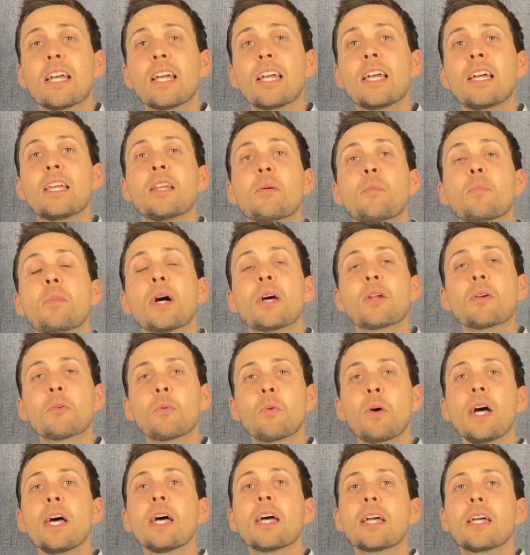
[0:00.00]
in a better
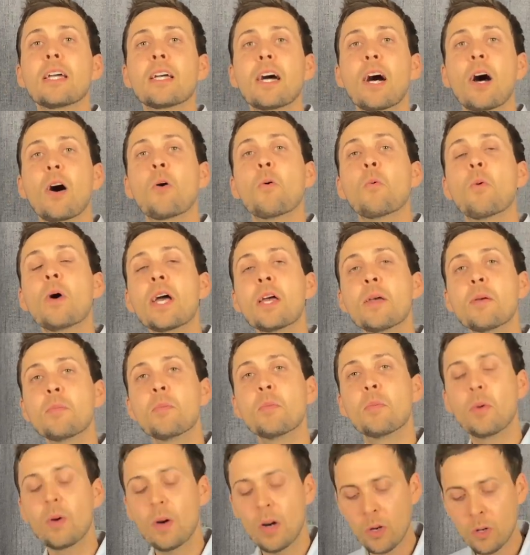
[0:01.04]
way, a way
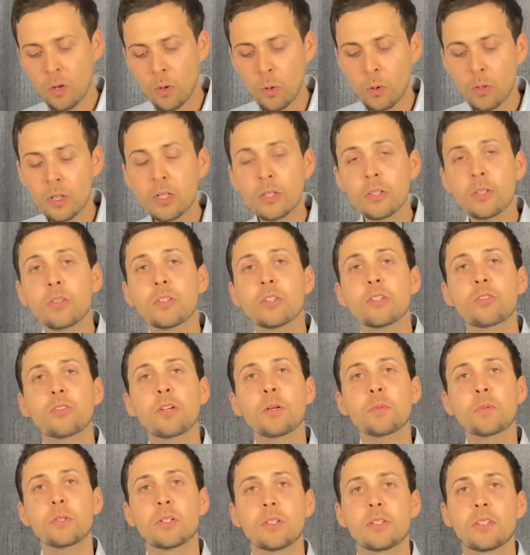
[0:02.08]
according to the
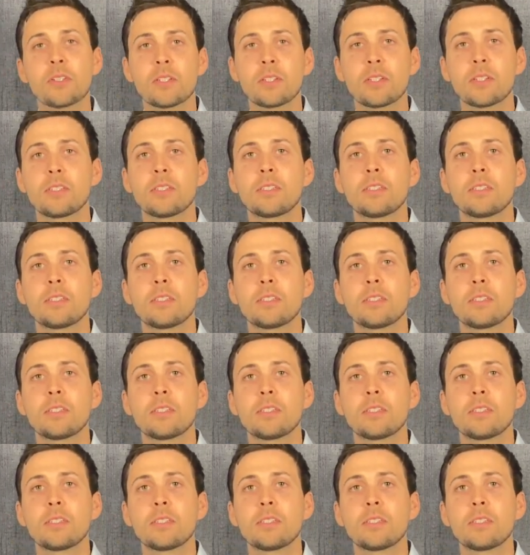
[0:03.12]
scriptures.